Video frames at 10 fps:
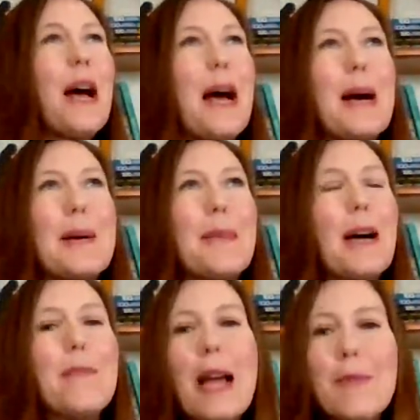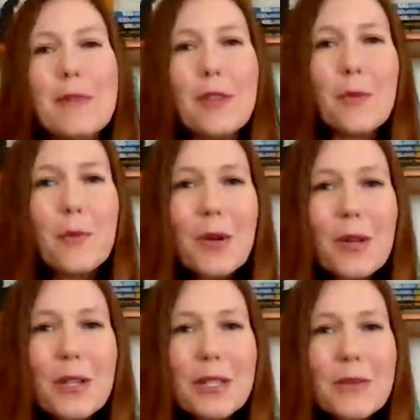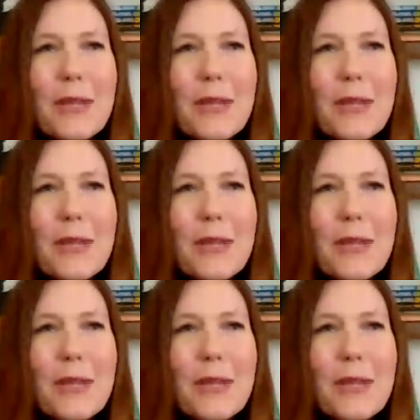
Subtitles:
a map of the world.